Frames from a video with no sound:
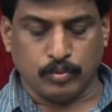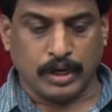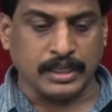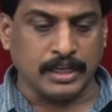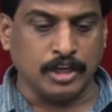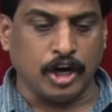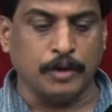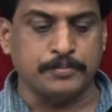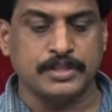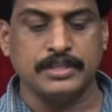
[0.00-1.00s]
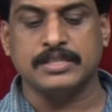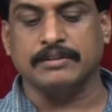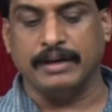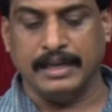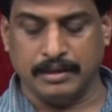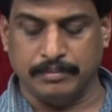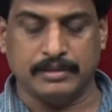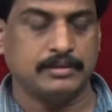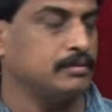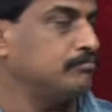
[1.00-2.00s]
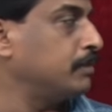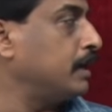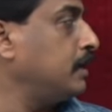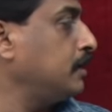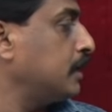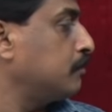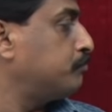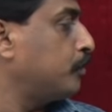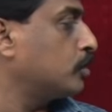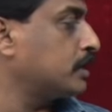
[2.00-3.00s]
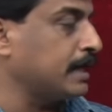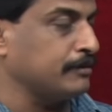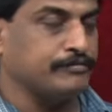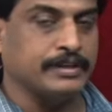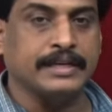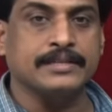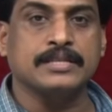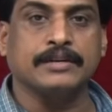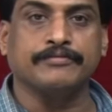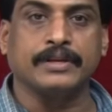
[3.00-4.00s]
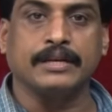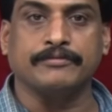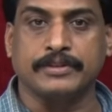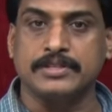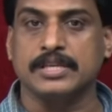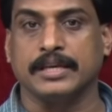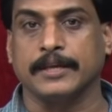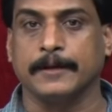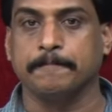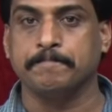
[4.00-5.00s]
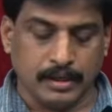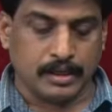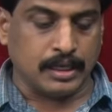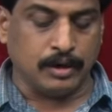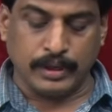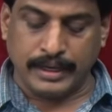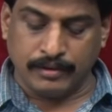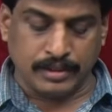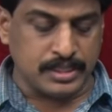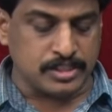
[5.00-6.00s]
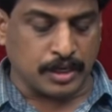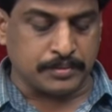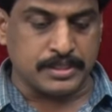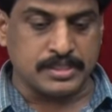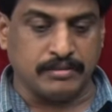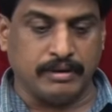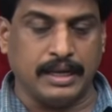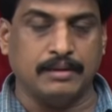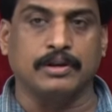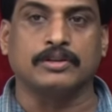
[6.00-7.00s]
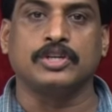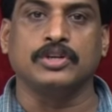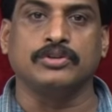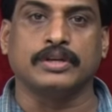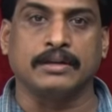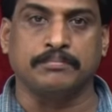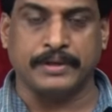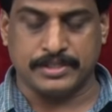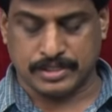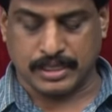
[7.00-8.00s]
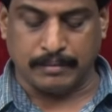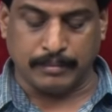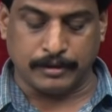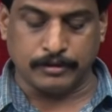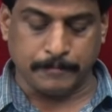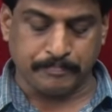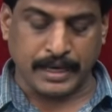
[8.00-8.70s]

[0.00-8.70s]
What are the options available? Main, important, -s, serial. Now whenever these options available, Q you can press, come out.